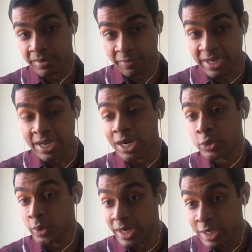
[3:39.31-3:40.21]
very hard
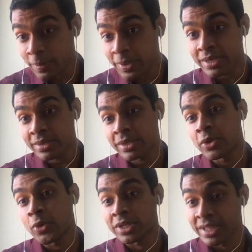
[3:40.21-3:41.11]
to interpret
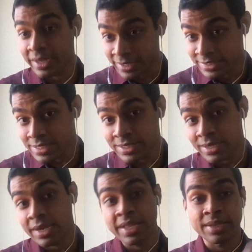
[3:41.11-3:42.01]
or the results are
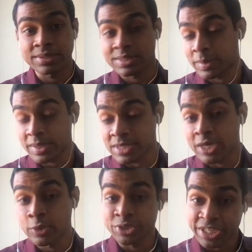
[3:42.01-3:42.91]
like sometimes
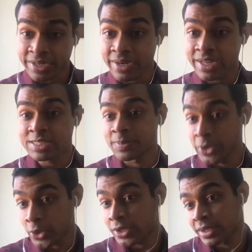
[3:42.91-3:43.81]
hard to generalize
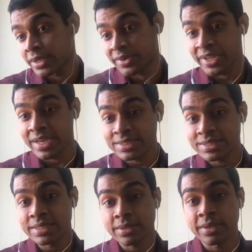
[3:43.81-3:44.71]
beyond the training set.